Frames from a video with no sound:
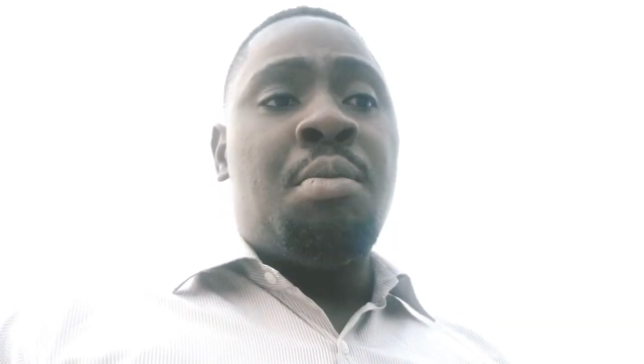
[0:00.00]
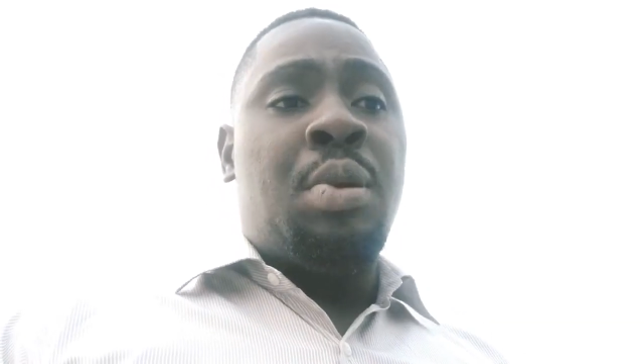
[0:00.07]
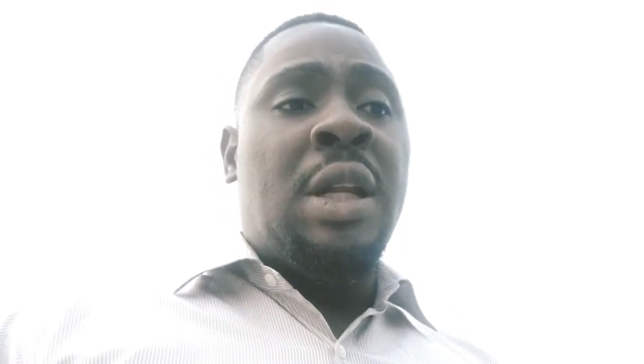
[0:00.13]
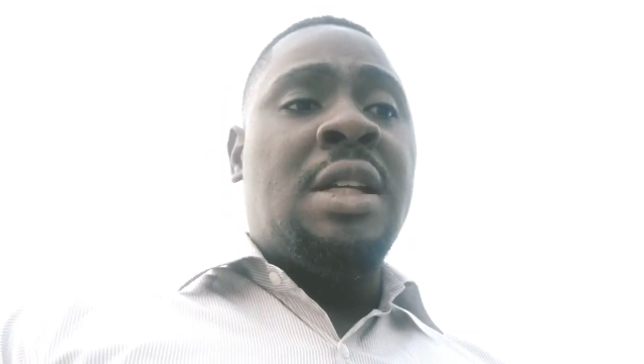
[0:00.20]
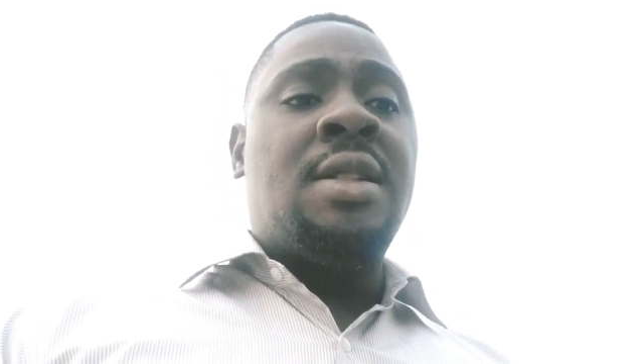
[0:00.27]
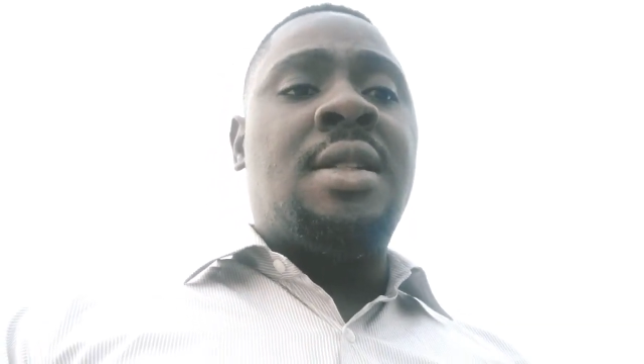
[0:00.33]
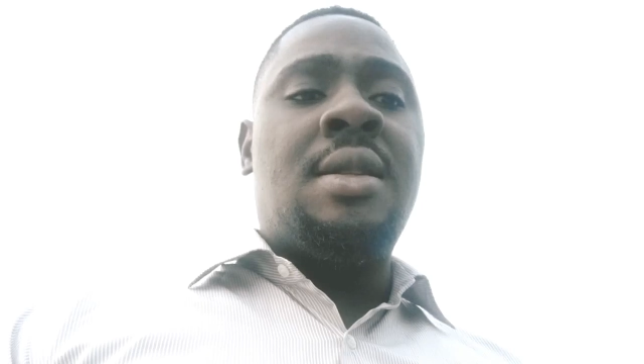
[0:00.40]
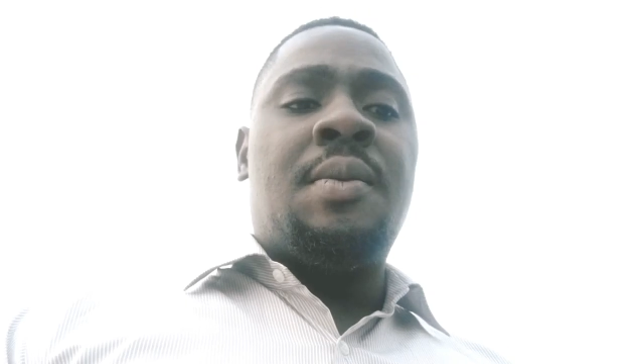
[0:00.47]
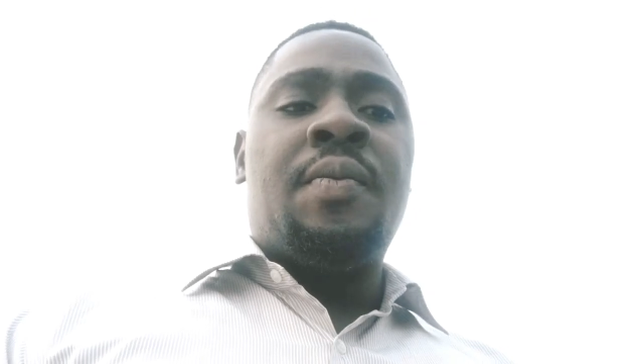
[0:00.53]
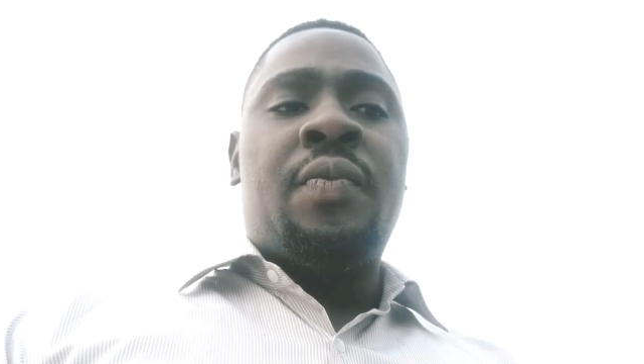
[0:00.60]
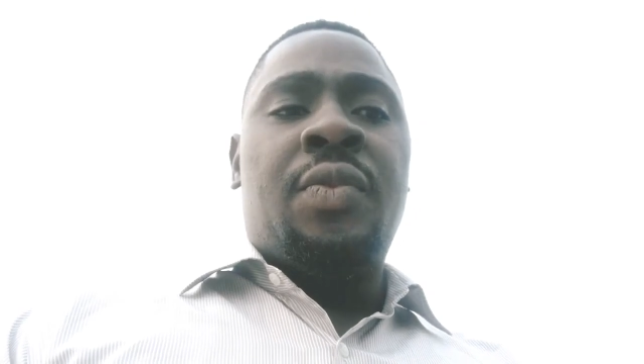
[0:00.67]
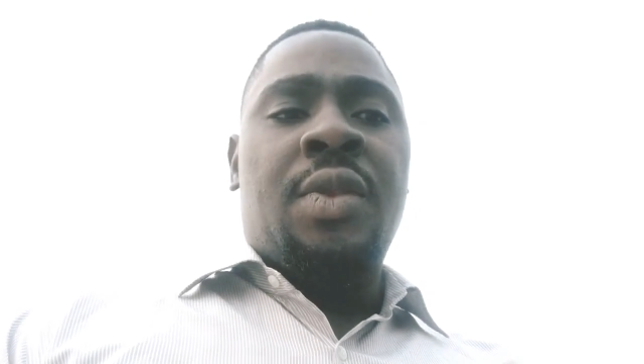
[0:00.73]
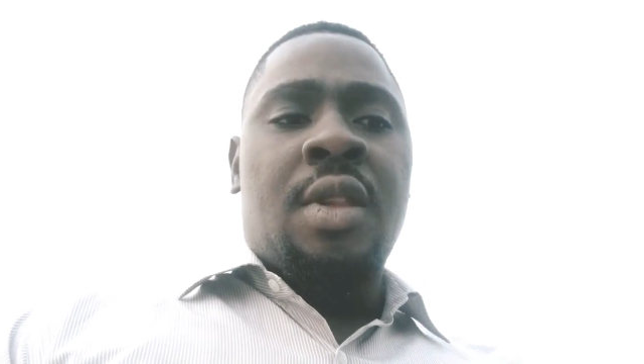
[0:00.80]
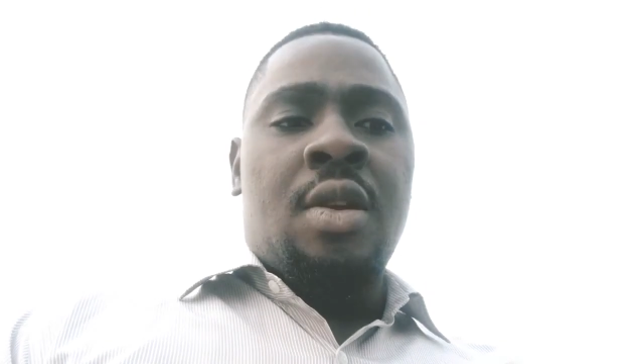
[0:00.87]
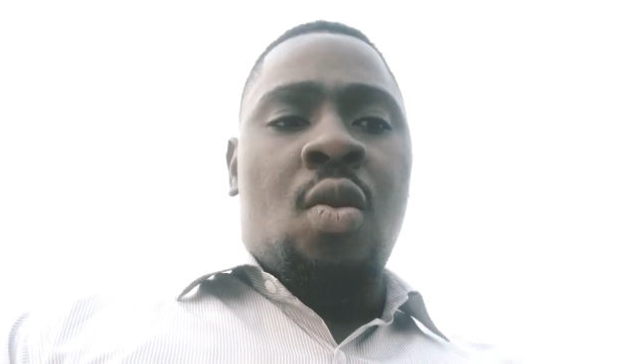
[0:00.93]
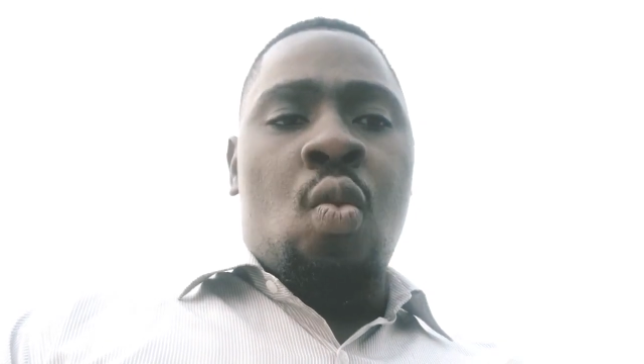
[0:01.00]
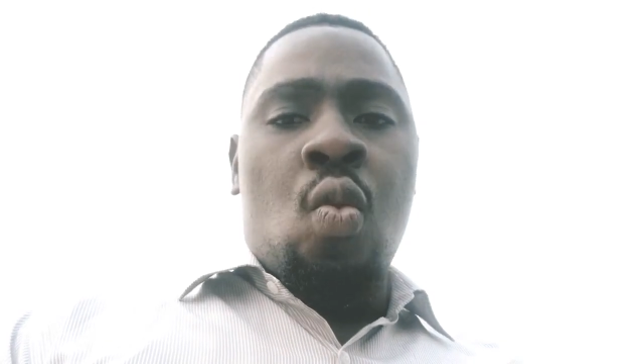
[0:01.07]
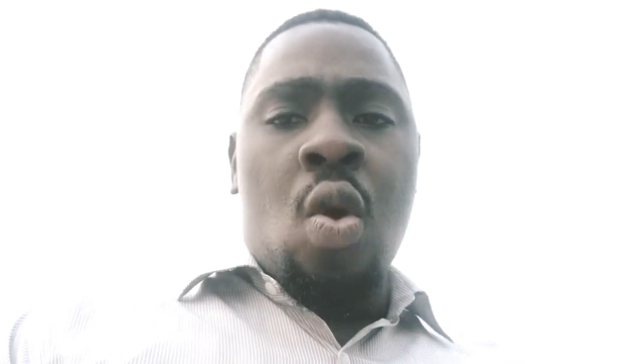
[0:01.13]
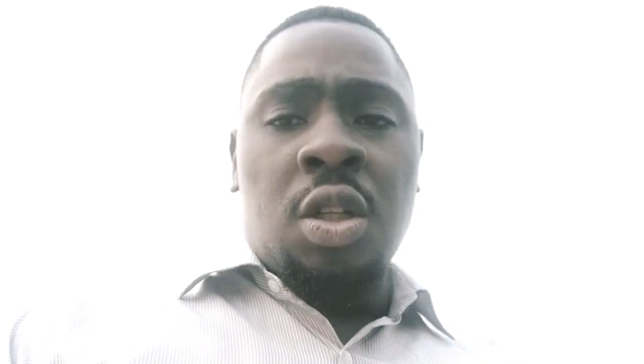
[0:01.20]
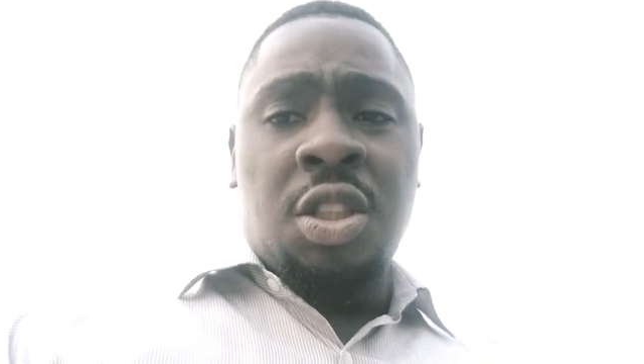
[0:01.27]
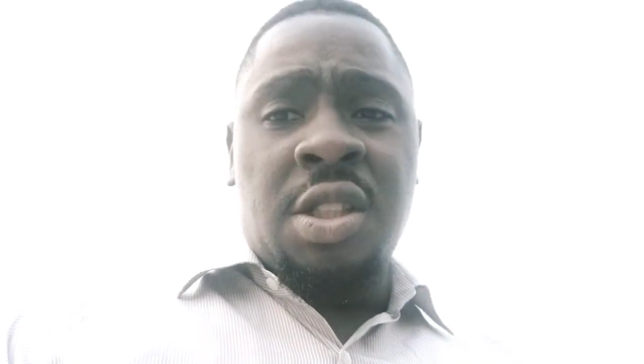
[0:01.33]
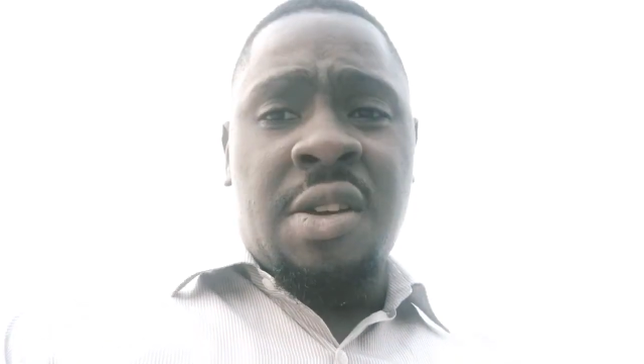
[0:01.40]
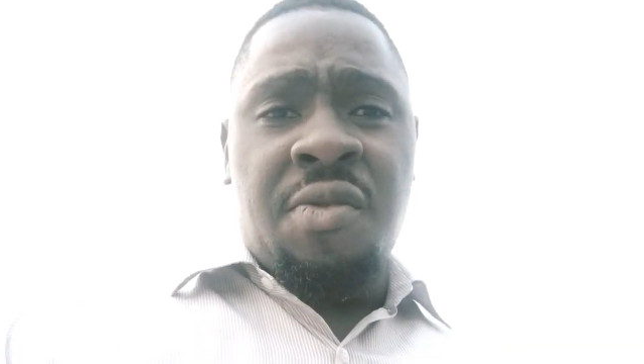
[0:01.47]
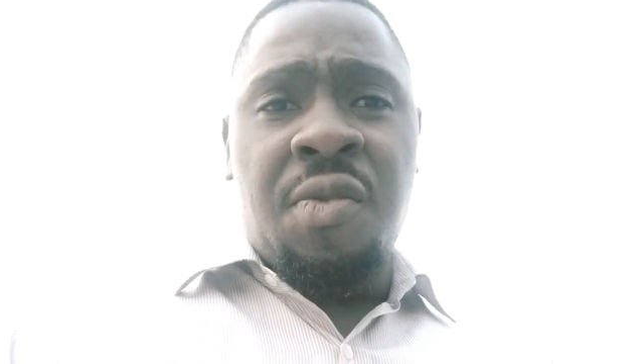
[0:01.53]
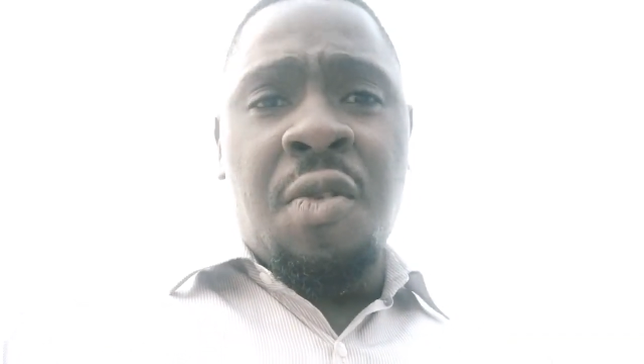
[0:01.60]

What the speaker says: Please watch the